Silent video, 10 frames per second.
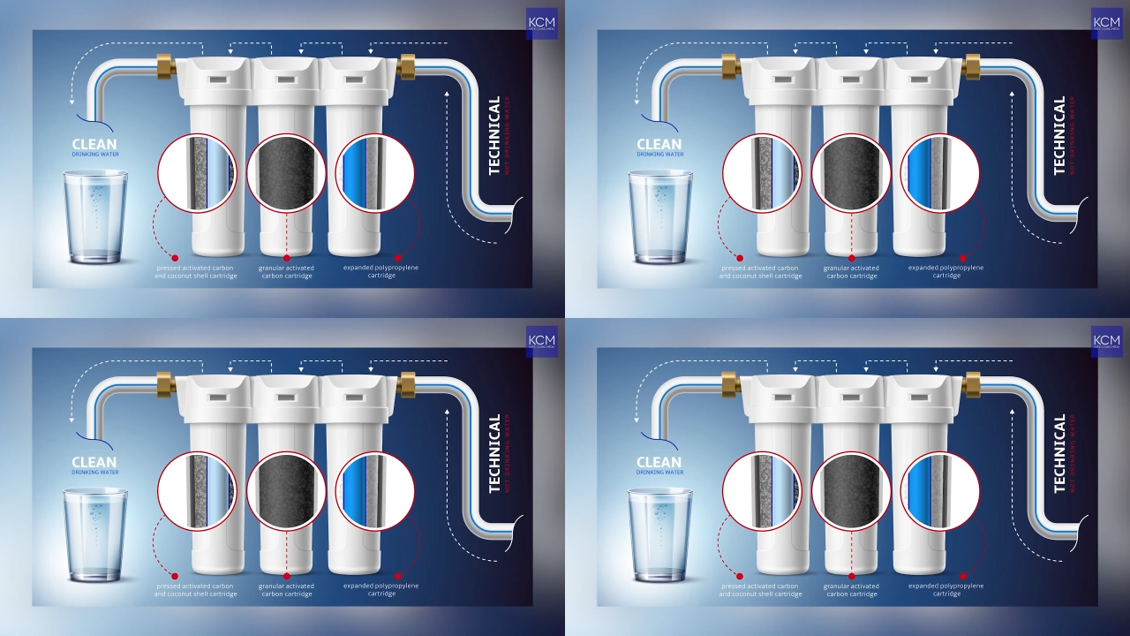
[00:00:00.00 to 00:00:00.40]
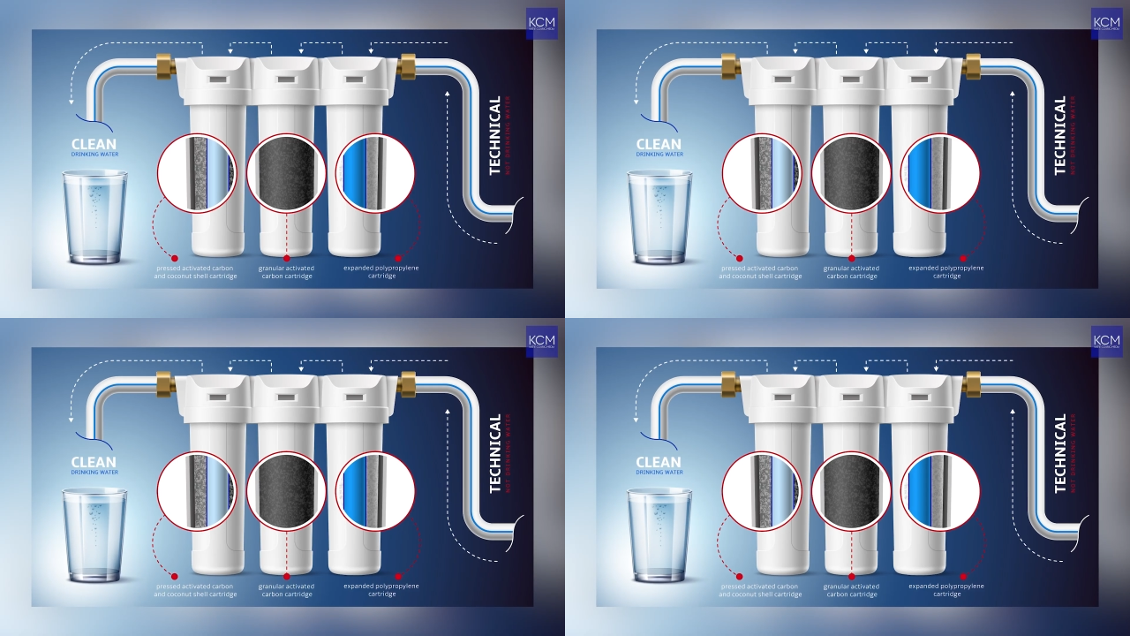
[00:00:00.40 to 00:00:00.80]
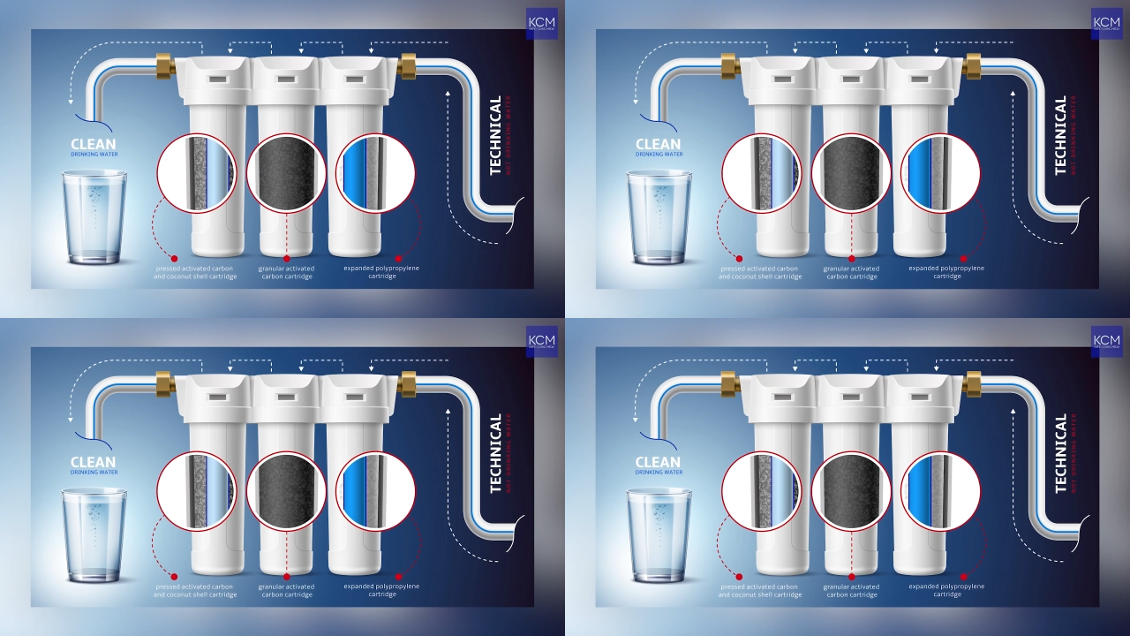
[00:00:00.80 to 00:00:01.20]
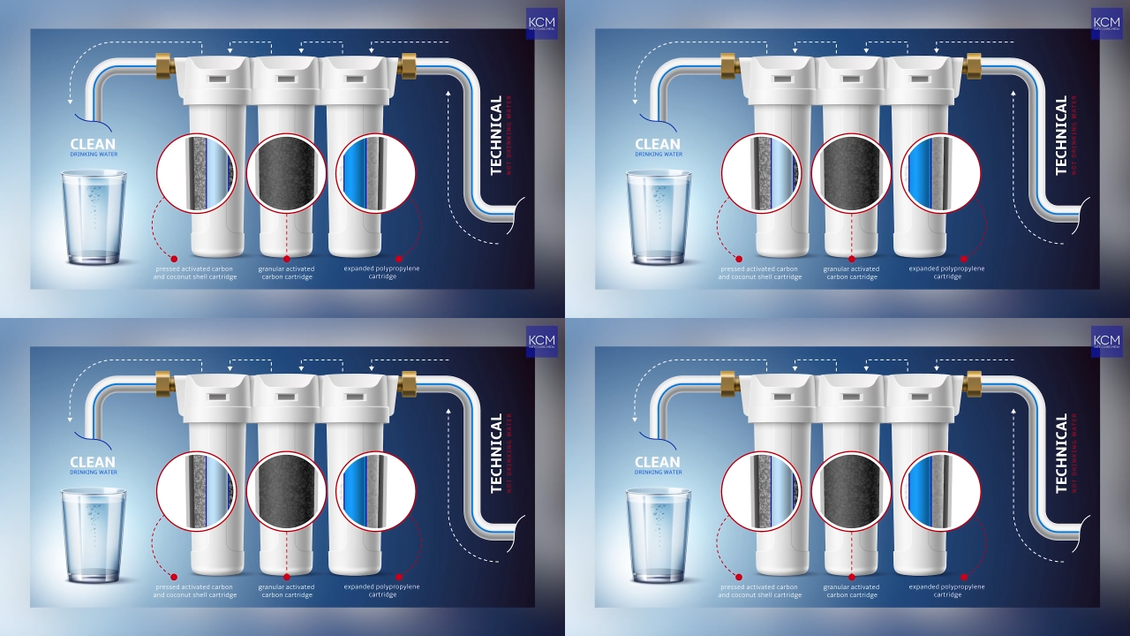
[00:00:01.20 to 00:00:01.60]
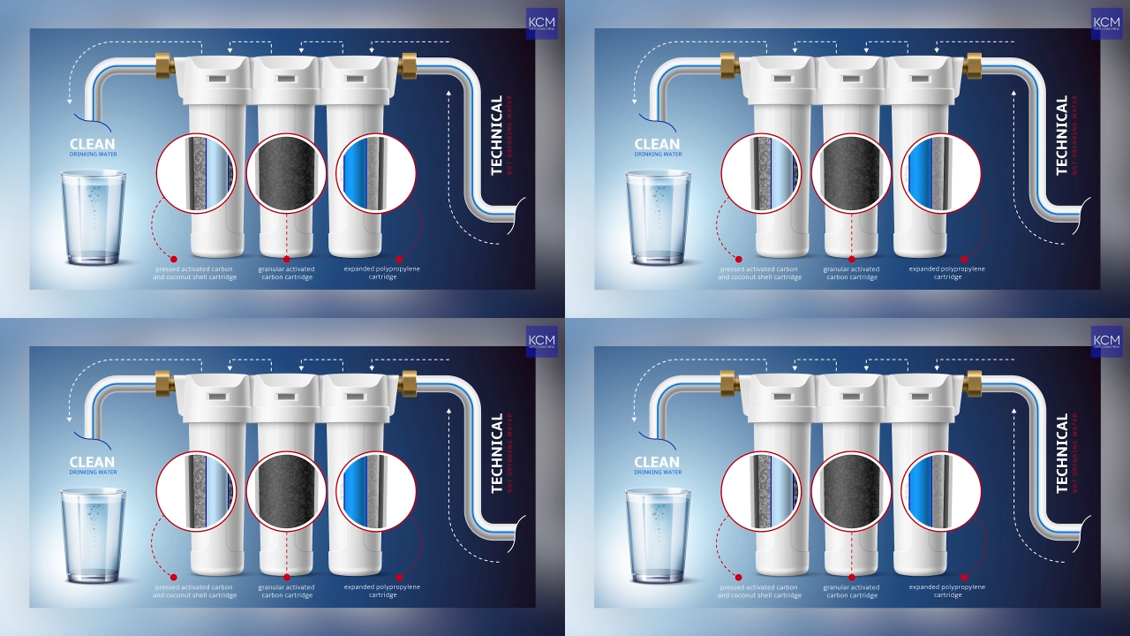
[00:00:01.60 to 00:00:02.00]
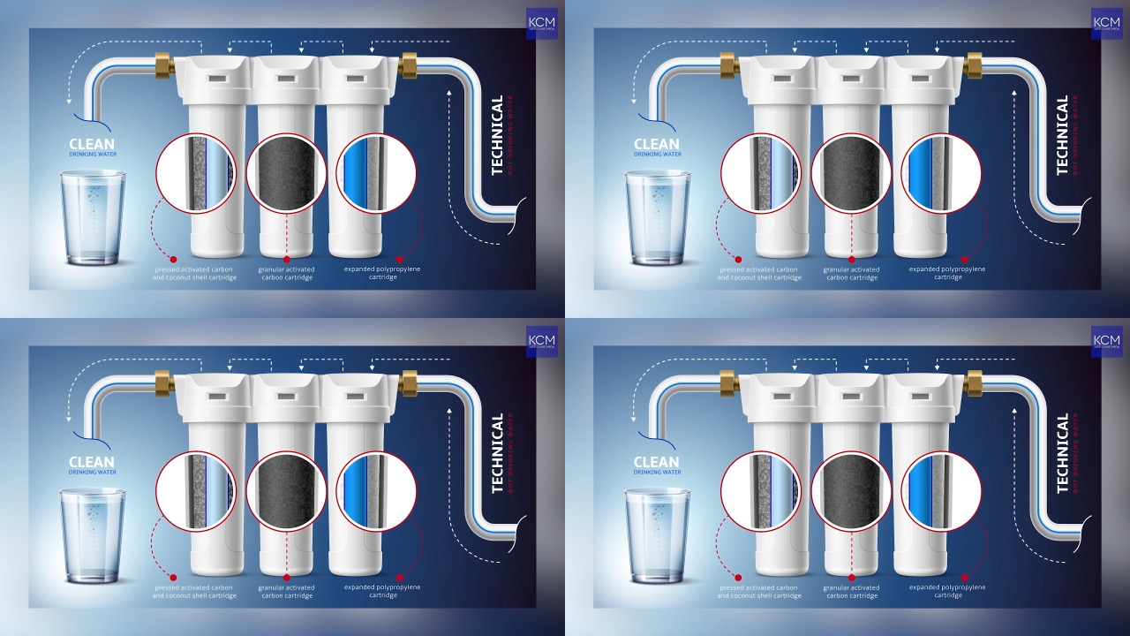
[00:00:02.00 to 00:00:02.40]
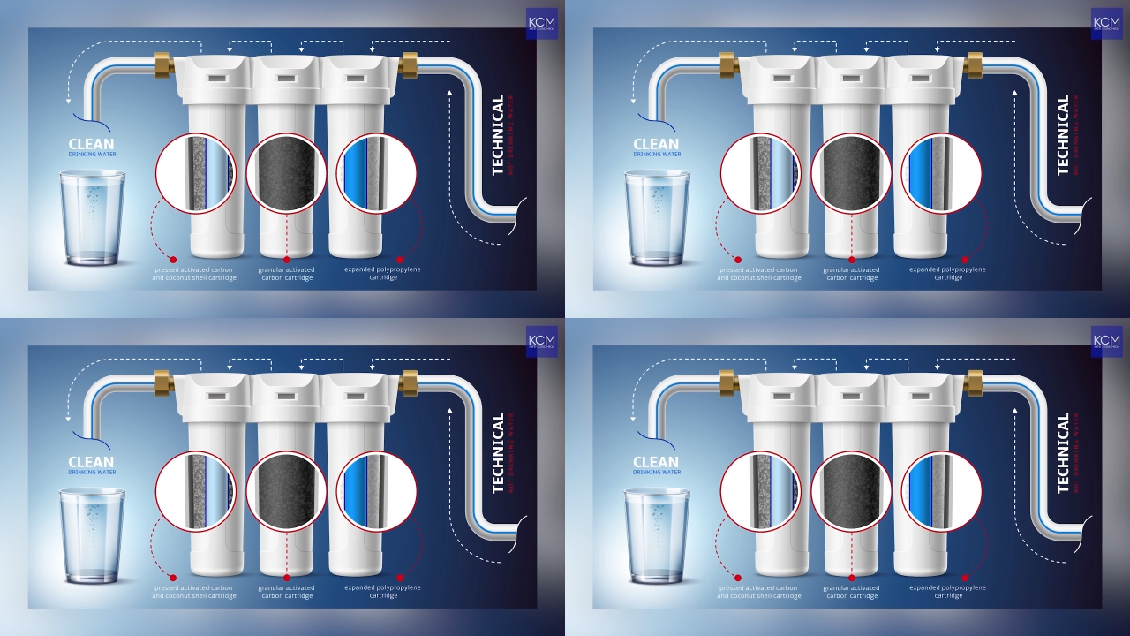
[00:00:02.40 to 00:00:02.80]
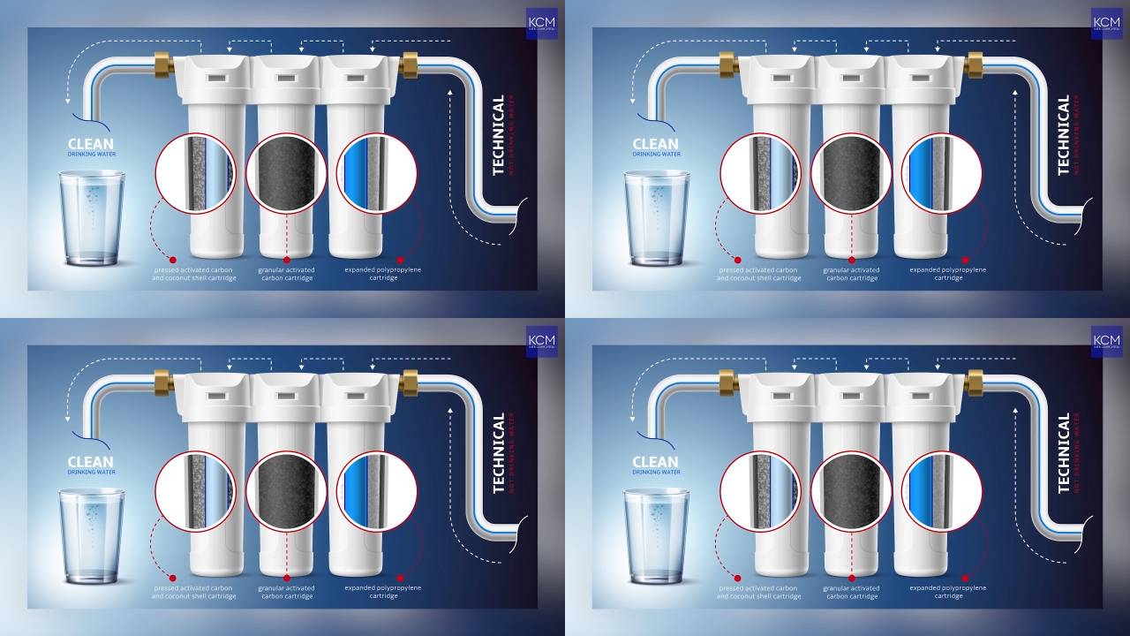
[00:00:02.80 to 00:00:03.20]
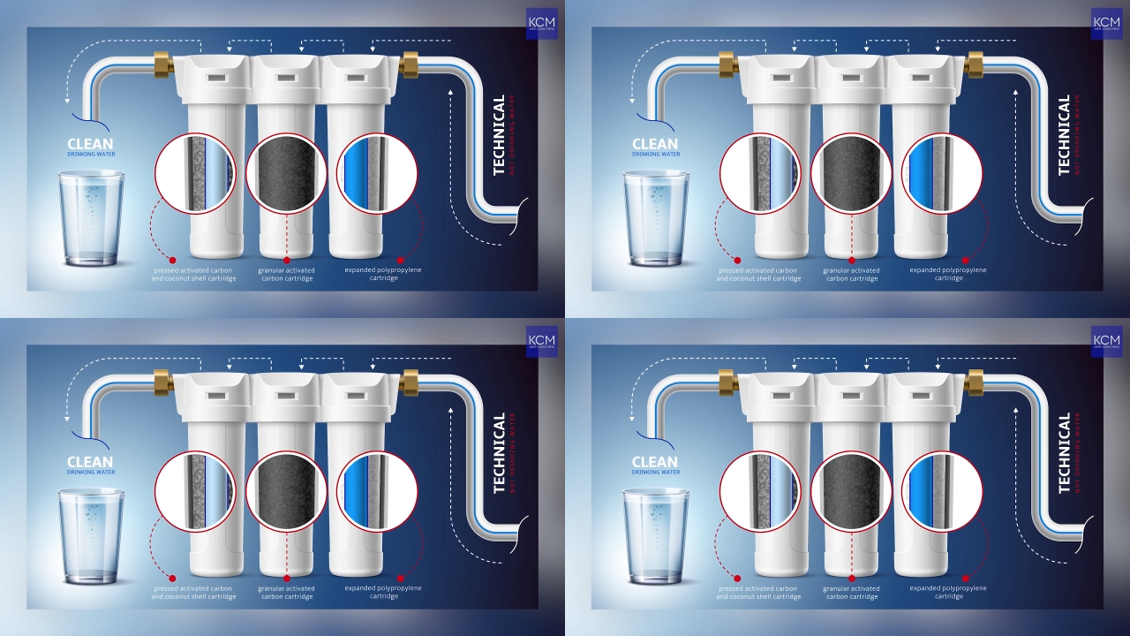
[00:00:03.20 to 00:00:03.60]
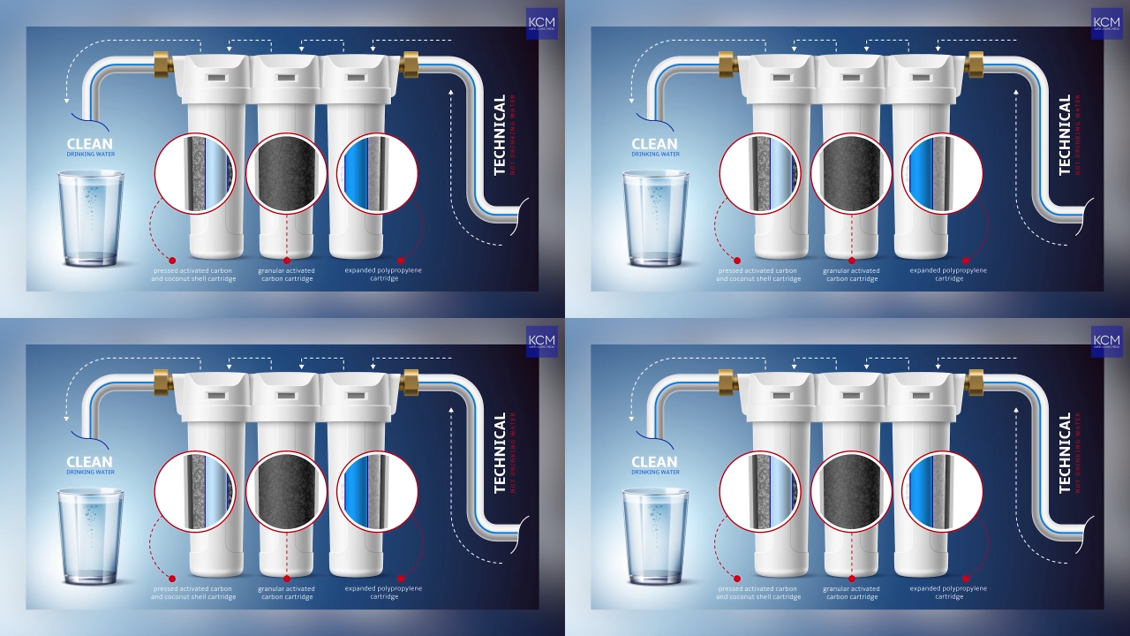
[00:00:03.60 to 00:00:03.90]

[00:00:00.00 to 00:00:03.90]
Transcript: Nobody's mouth can be seen.